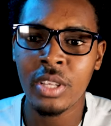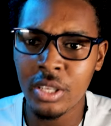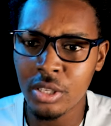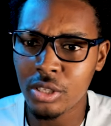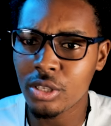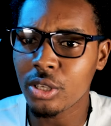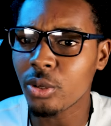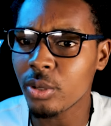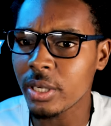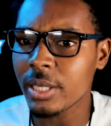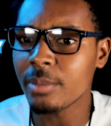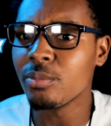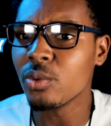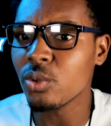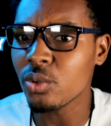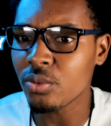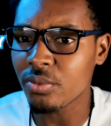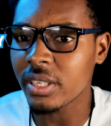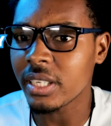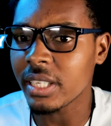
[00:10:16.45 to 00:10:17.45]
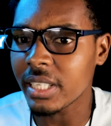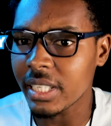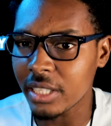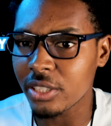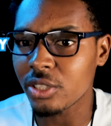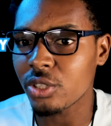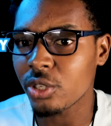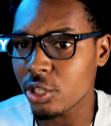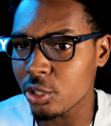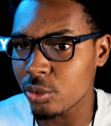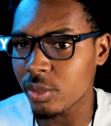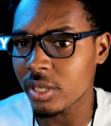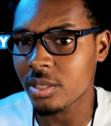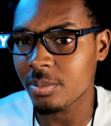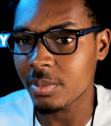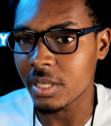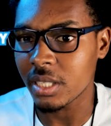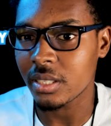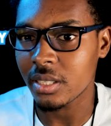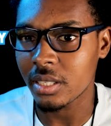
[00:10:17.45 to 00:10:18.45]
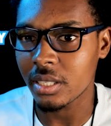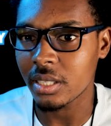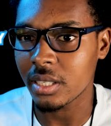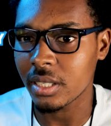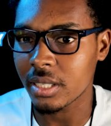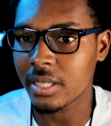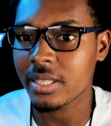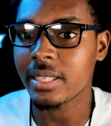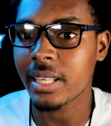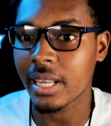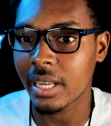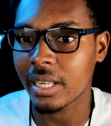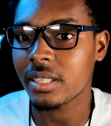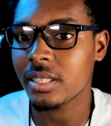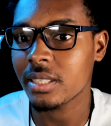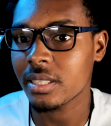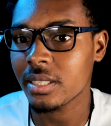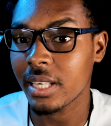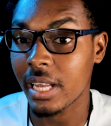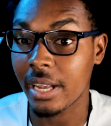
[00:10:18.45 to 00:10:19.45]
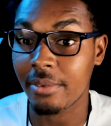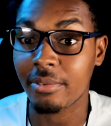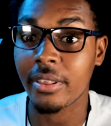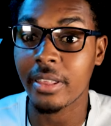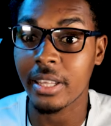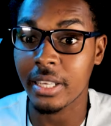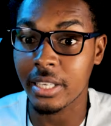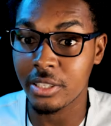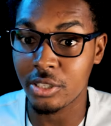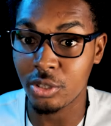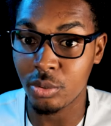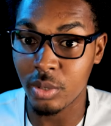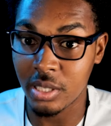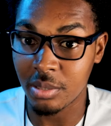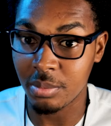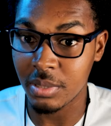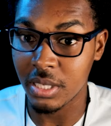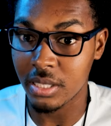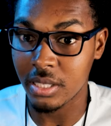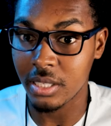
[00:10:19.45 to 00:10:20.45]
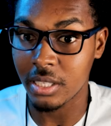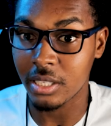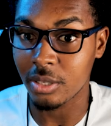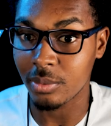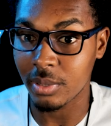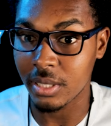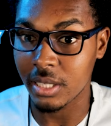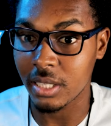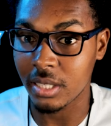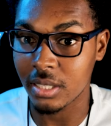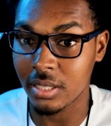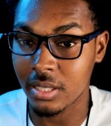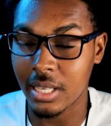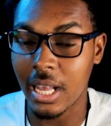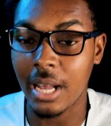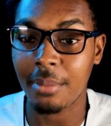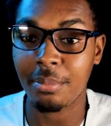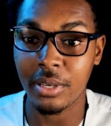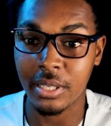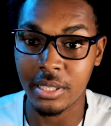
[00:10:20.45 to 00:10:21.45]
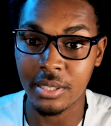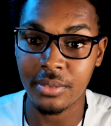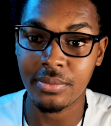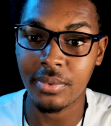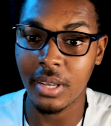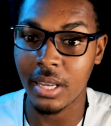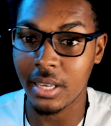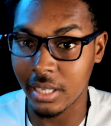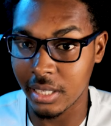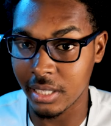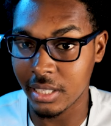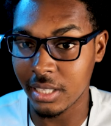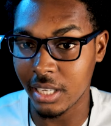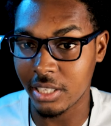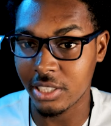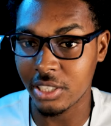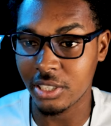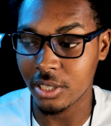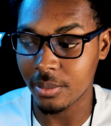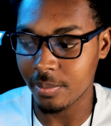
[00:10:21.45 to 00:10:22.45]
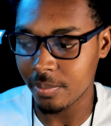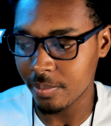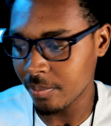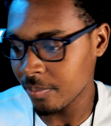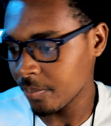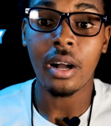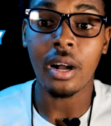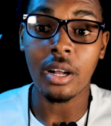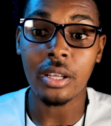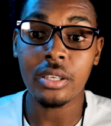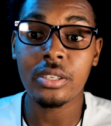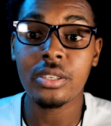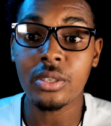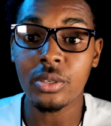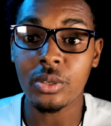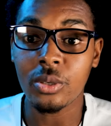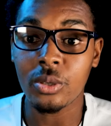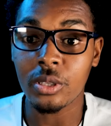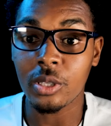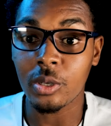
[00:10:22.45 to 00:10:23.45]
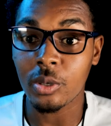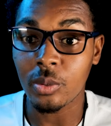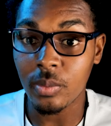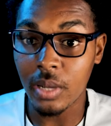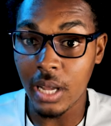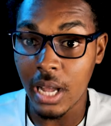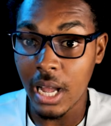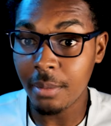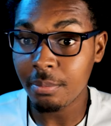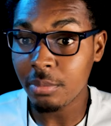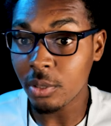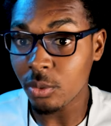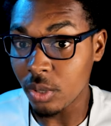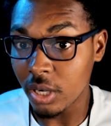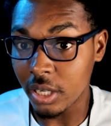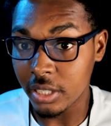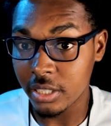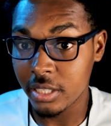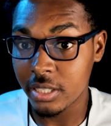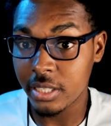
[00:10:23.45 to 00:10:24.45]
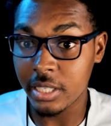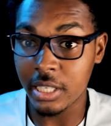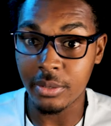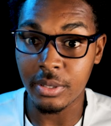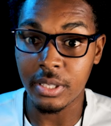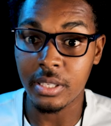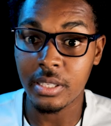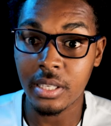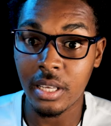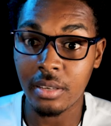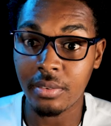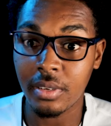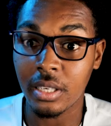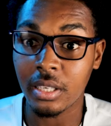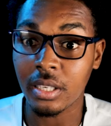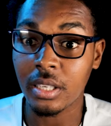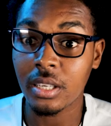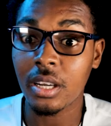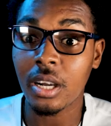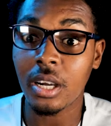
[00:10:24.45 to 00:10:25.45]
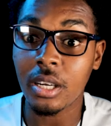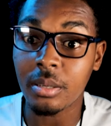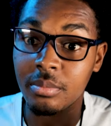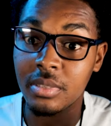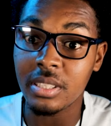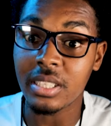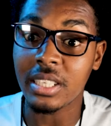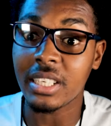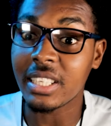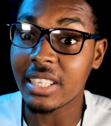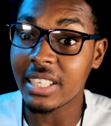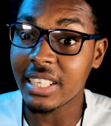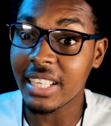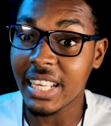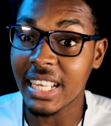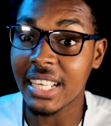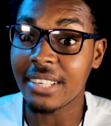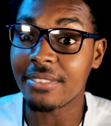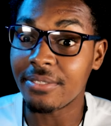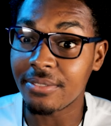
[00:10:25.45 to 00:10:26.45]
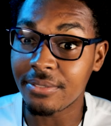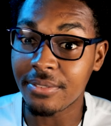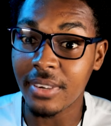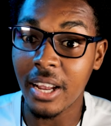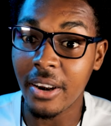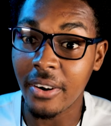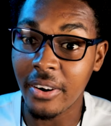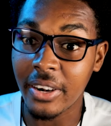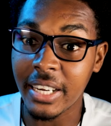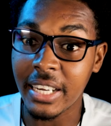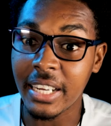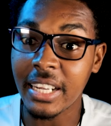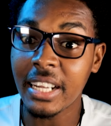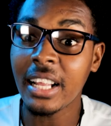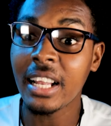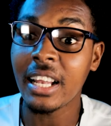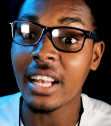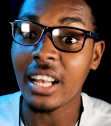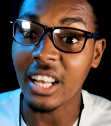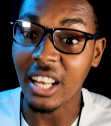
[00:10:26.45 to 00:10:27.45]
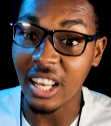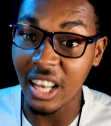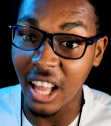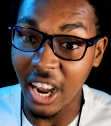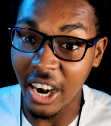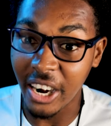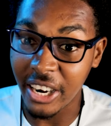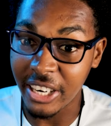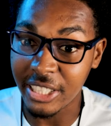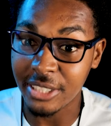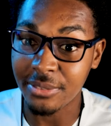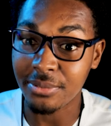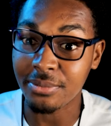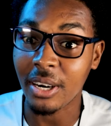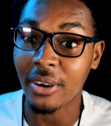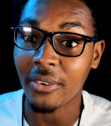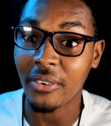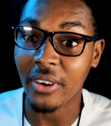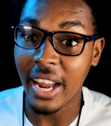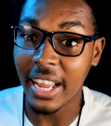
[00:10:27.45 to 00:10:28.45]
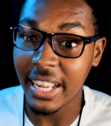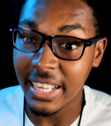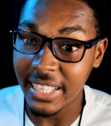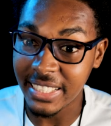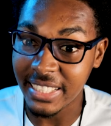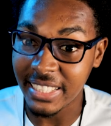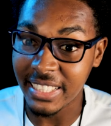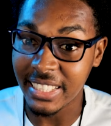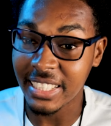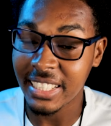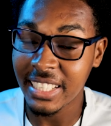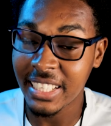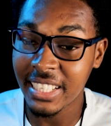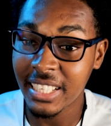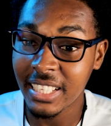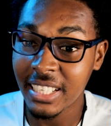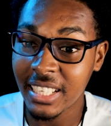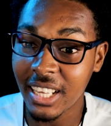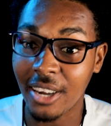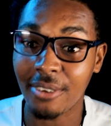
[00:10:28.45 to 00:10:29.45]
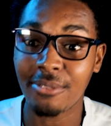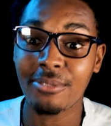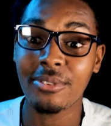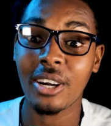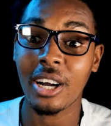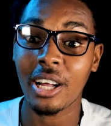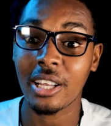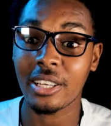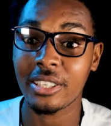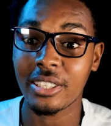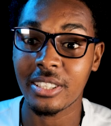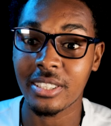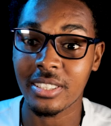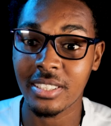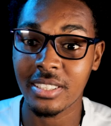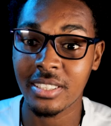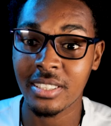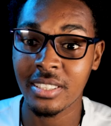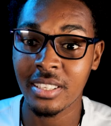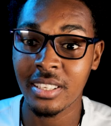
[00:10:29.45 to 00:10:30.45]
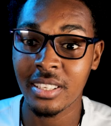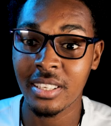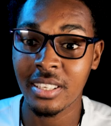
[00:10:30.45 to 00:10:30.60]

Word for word: slowly moving into USB-C. It's nice. Everything is USB-C nowadays. Apple is finally catching up. Also, the Apple Watch Series 7 comes in a very large variety of colors